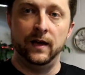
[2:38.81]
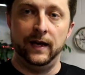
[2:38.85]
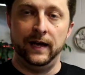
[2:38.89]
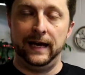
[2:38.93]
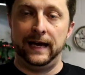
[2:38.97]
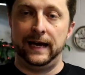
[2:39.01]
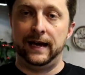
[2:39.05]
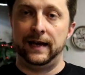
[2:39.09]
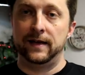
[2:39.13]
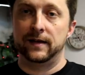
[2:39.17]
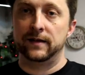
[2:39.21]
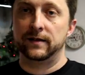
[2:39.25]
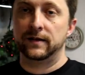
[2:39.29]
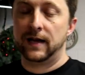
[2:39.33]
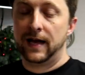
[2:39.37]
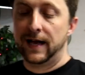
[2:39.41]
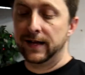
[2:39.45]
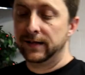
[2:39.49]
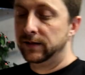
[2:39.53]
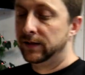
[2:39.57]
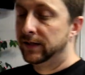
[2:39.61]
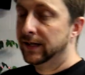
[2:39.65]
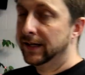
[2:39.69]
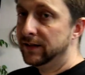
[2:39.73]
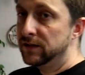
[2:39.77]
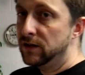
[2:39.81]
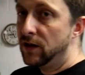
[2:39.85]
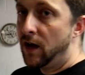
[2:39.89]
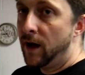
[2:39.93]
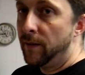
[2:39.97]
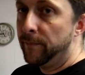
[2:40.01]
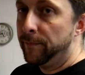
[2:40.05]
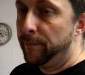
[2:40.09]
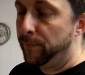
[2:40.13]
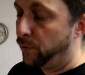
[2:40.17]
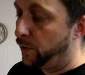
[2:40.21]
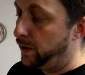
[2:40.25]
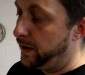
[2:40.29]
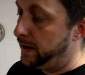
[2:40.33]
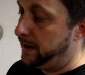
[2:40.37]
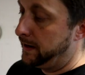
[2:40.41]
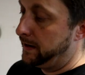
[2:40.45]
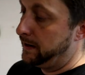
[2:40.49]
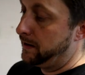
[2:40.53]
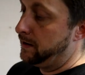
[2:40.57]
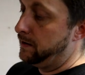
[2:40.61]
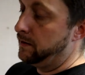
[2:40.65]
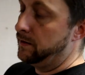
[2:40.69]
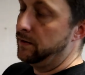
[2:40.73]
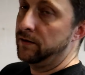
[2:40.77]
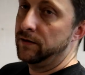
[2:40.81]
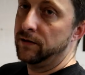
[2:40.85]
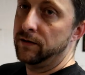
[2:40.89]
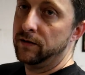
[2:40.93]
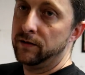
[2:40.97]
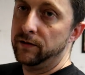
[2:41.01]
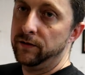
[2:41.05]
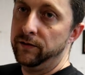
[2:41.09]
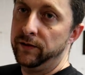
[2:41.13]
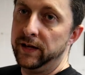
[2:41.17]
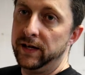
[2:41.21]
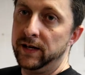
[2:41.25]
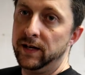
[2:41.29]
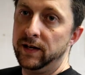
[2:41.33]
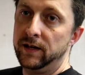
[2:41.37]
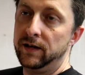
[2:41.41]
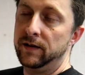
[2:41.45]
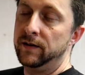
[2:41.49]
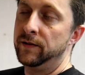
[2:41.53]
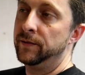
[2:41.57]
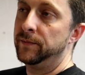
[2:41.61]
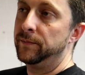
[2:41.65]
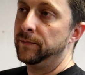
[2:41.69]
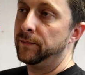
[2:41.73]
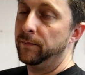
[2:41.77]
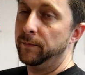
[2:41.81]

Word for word: And I did not bring the